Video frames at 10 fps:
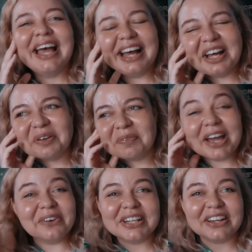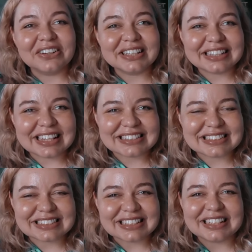I only got it
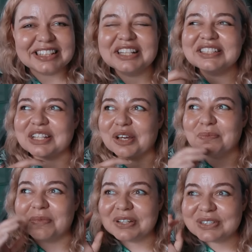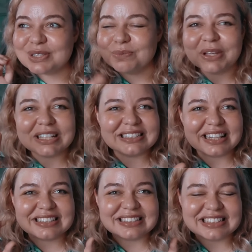yesterday, so I'm super
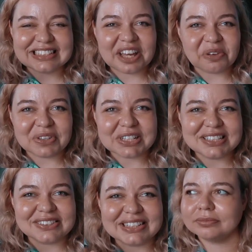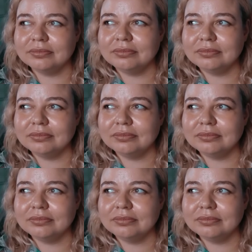excited to dive into it.